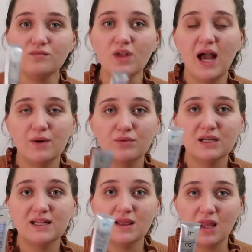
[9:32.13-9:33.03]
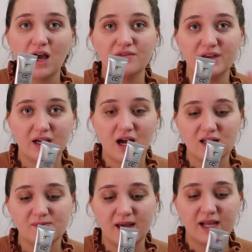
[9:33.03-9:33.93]
I really love It
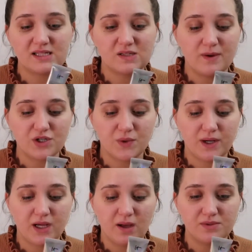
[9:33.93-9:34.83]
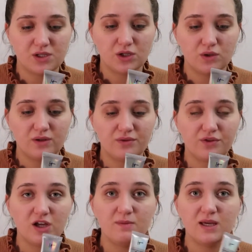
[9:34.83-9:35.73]
Cosmetics, especially when it comes to
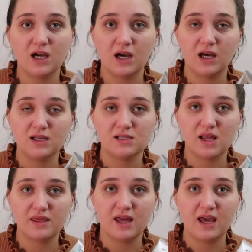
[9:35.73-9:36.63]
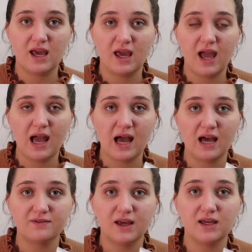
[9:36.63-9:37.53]
gluten-free, because they
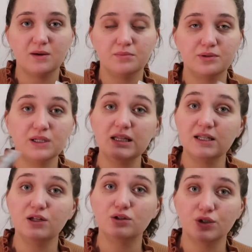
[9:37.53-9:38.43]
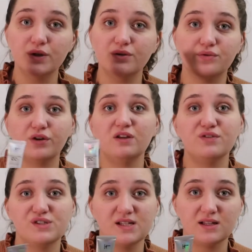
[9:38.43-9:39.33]
have a completely gluten-free
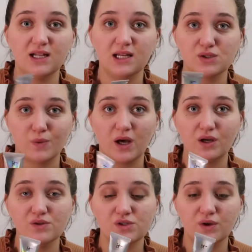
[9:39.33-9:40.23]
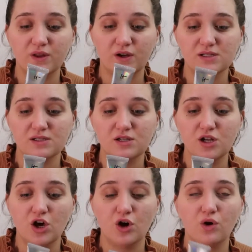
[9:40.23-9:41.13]
facility as well, so there is
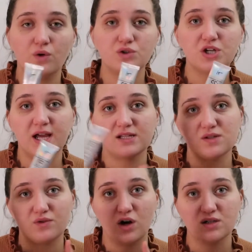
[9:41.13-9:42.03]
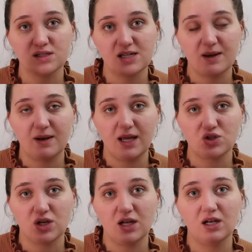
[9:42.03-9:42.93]
no chance of
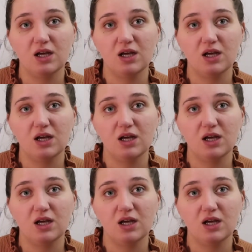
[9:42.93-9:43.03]
cross-contamination.